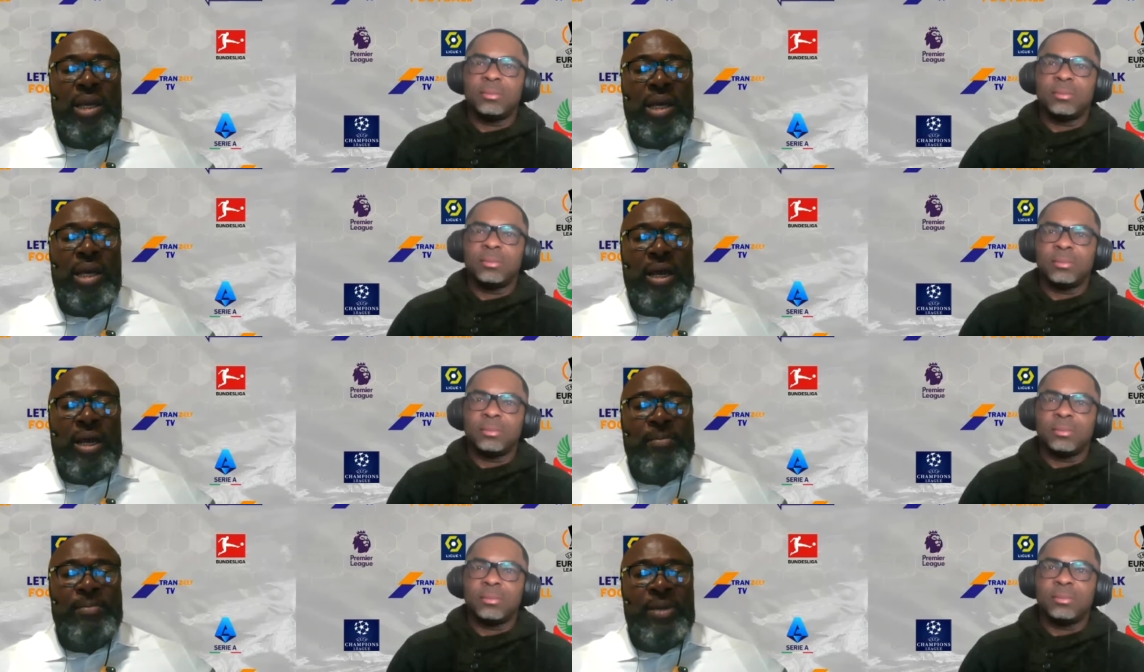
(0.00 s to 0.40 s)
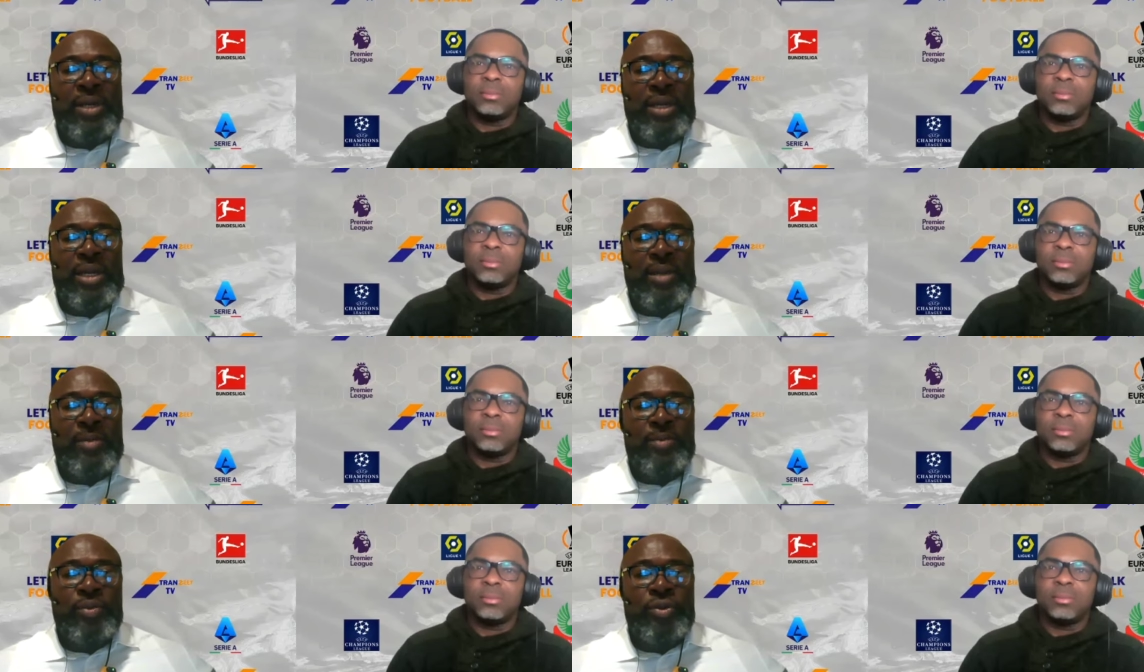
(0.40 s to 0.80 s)
Speaker 1: uh,
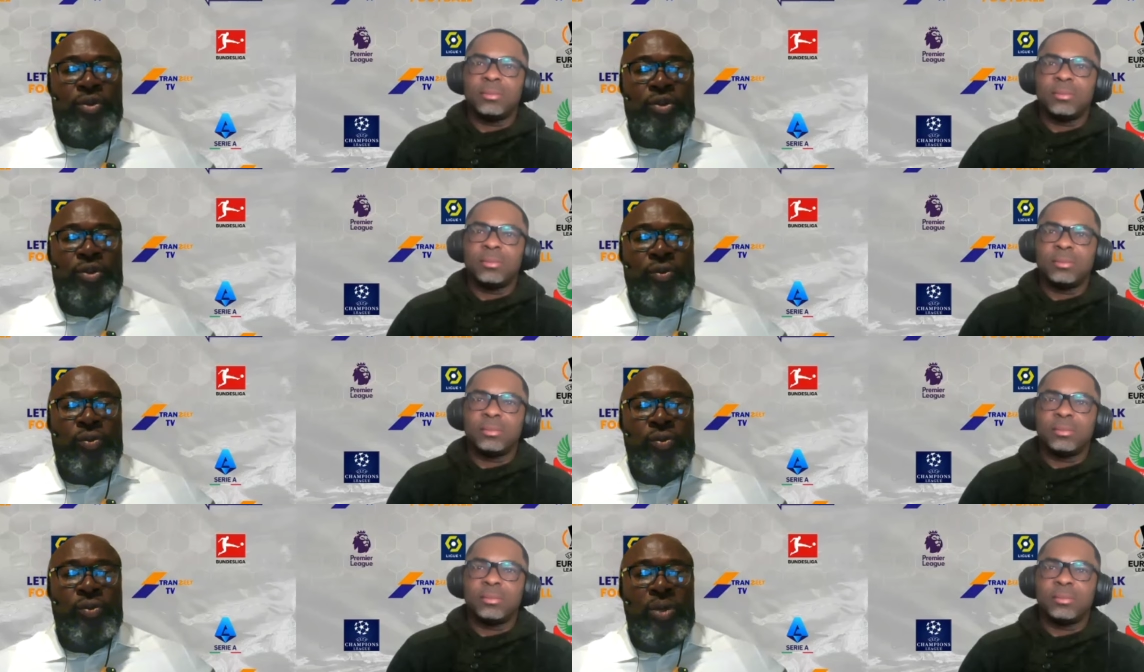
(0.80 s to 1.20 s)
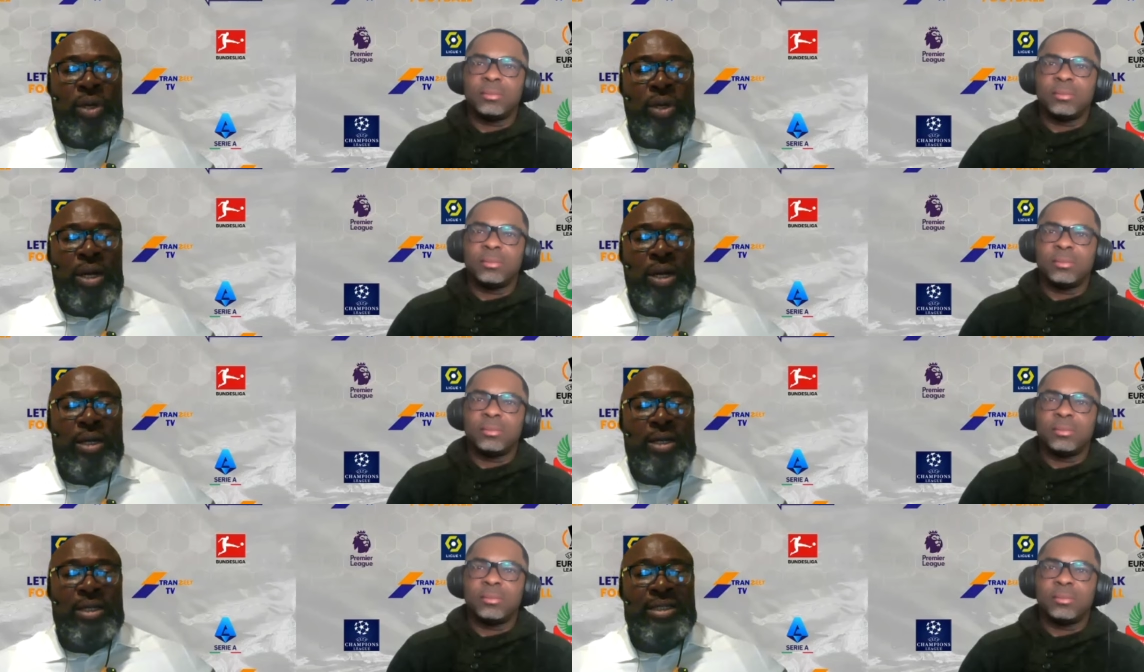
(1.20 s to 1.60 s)
being able to
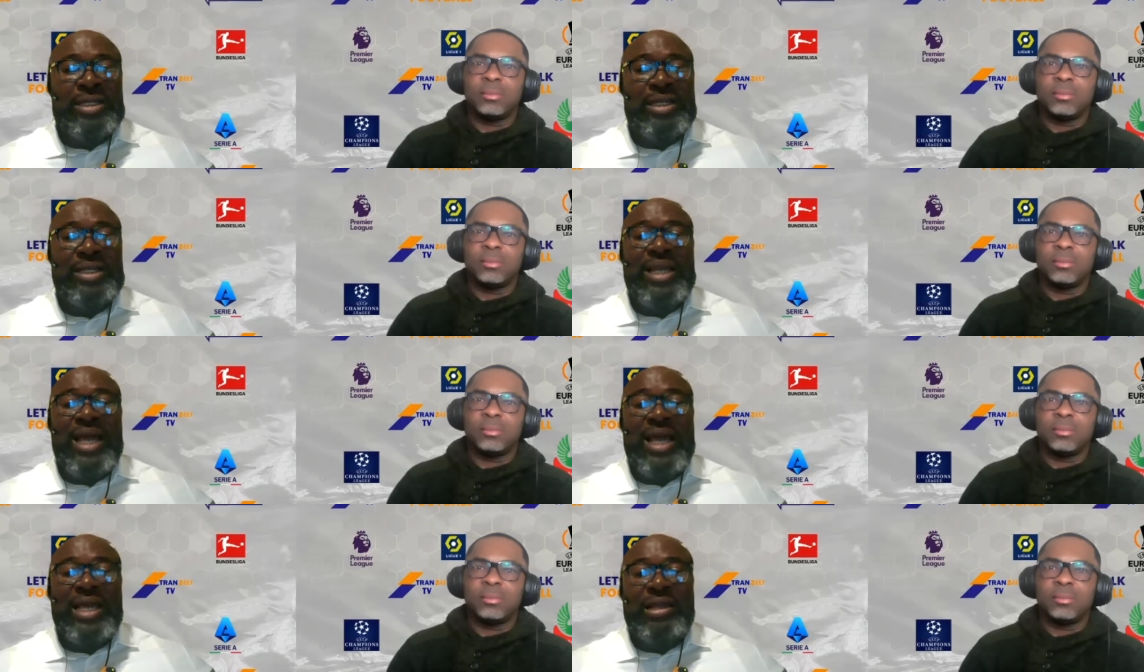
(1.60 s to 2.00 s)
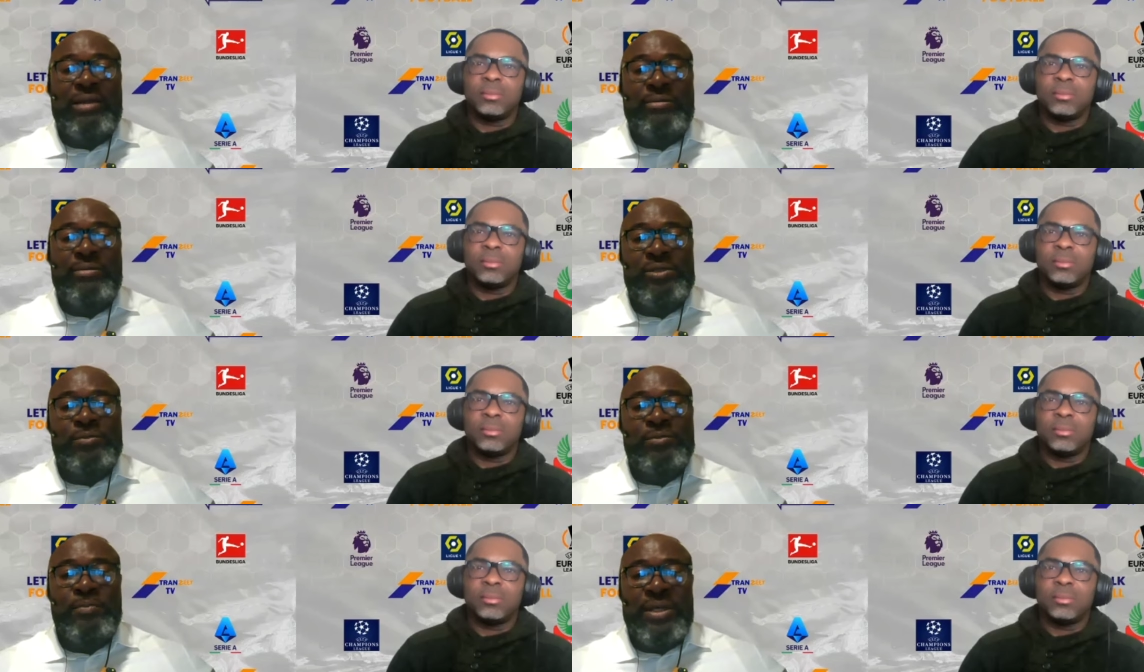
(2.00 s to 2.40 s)
uh, deny
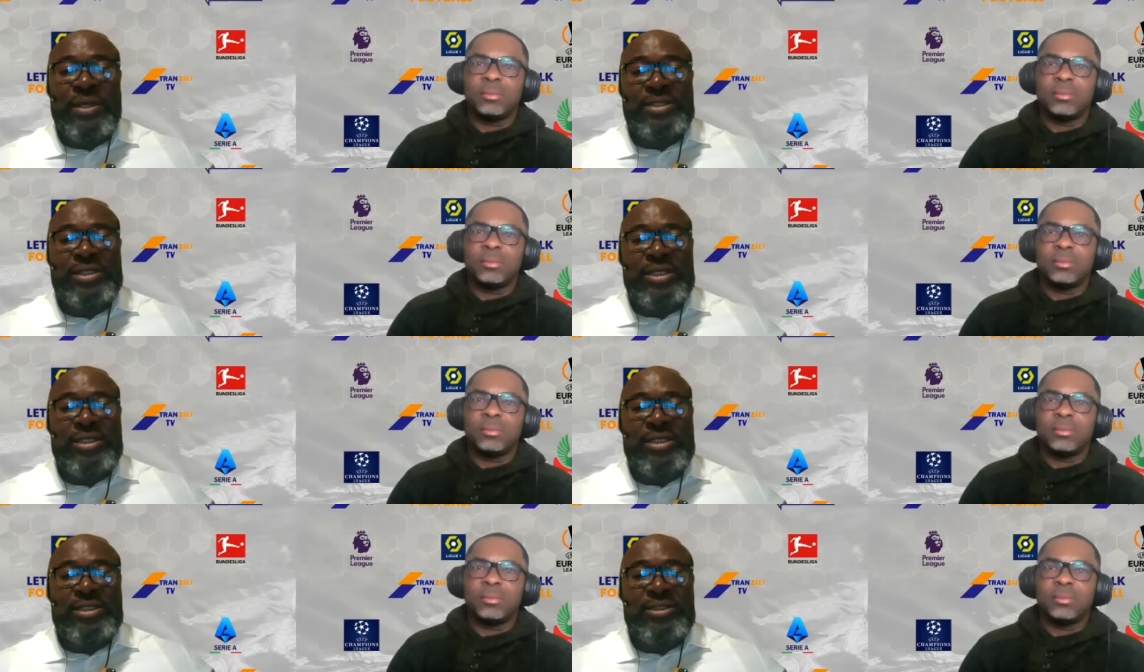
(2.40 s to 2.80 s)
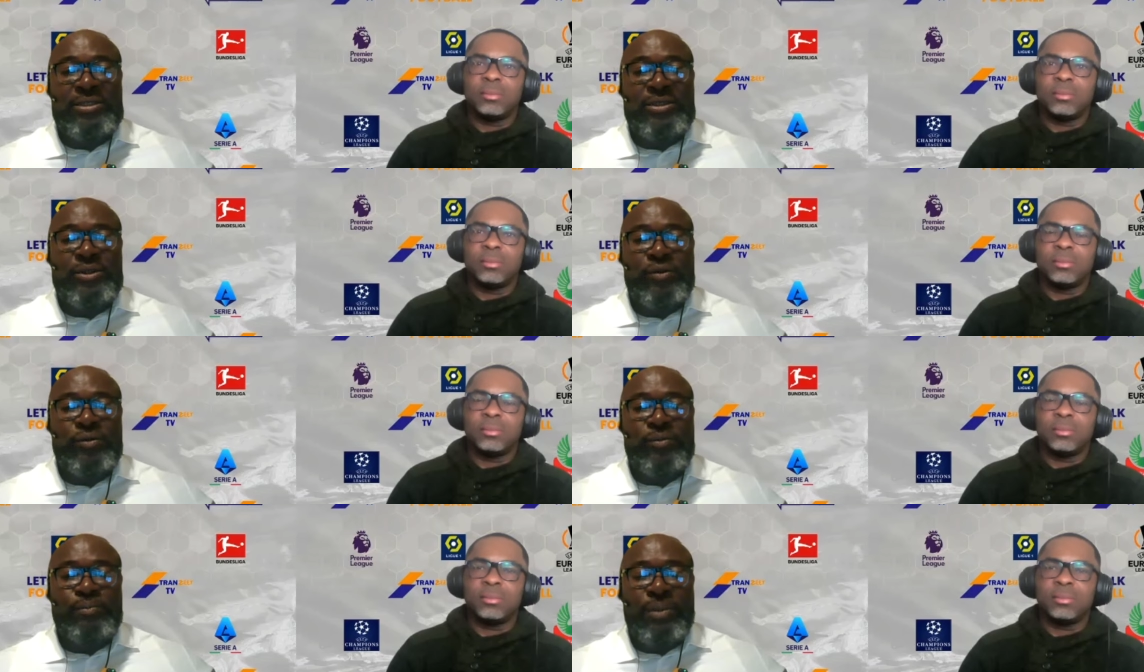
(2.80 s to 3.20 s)
them spaces
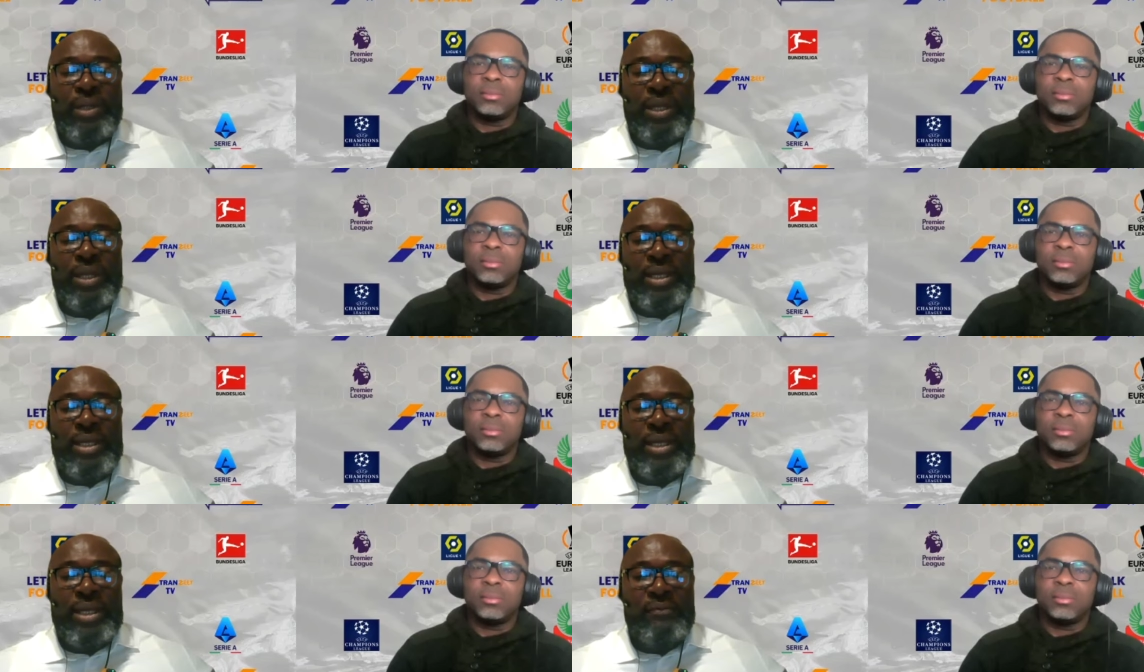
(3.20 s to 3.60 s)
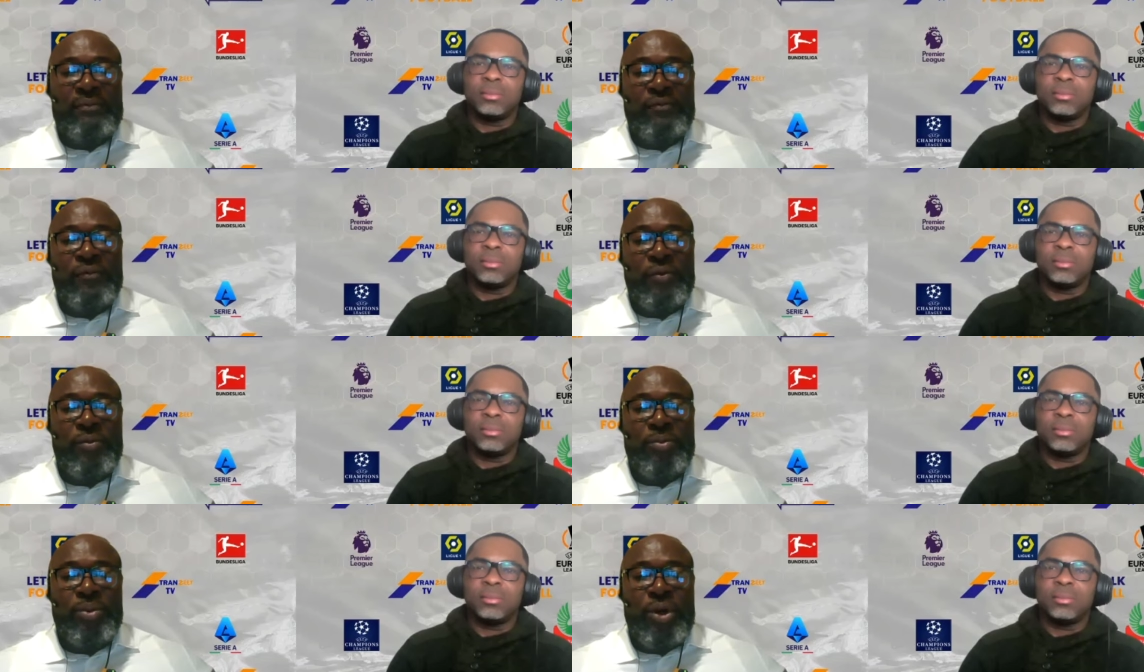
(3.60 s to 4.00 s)
to play their
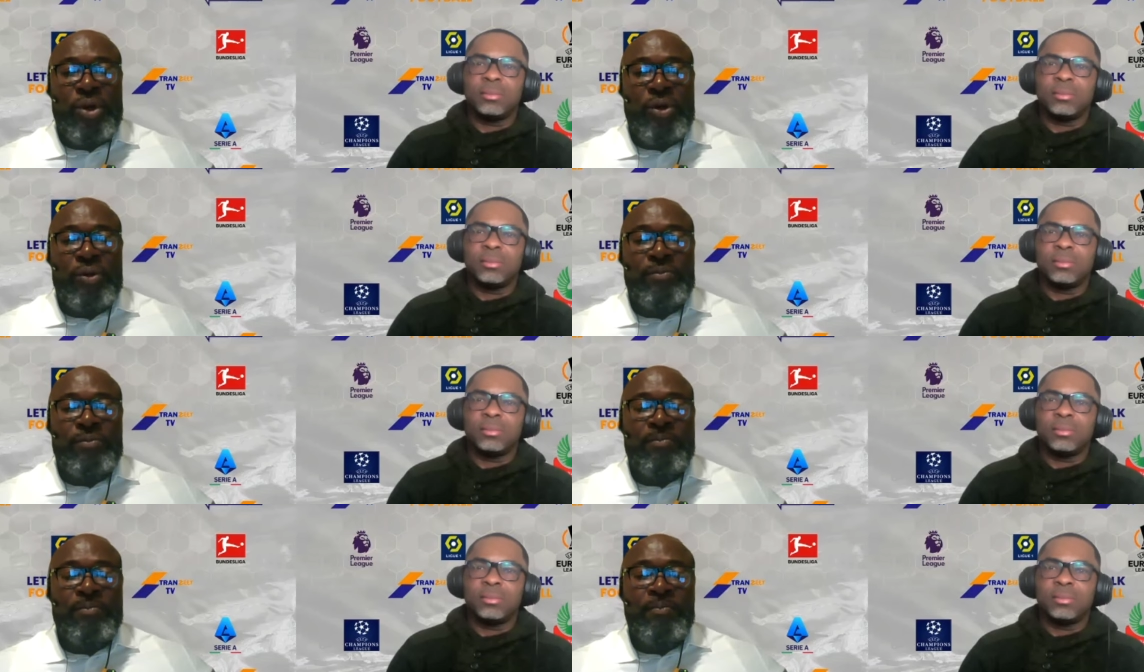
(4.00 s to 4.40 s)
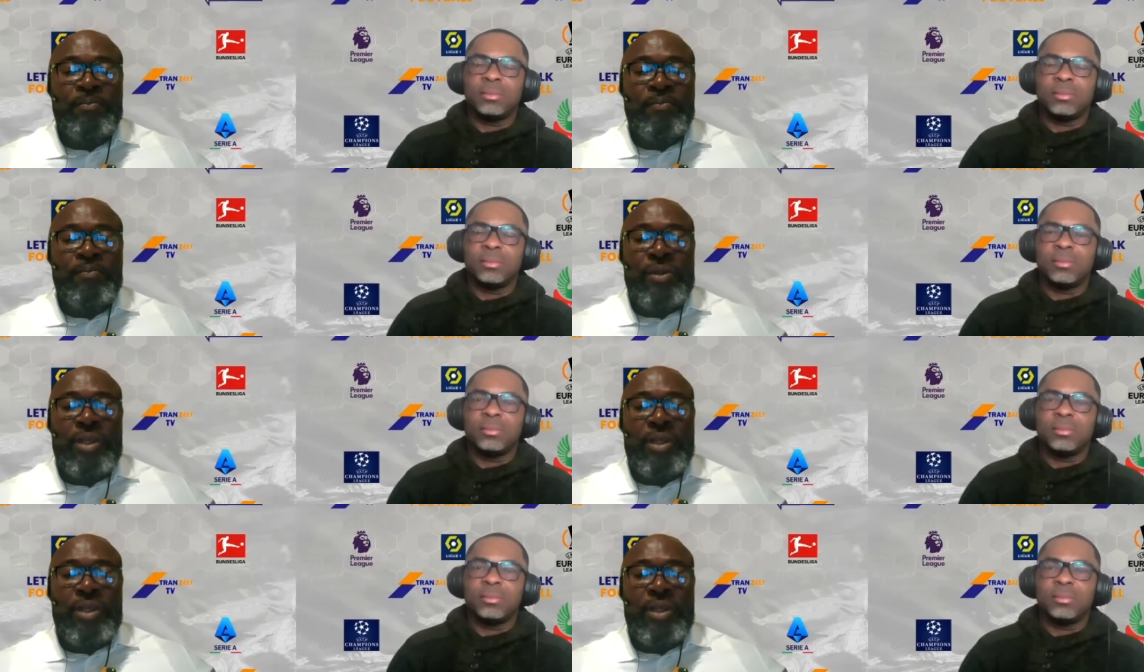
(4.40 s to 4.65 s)
football.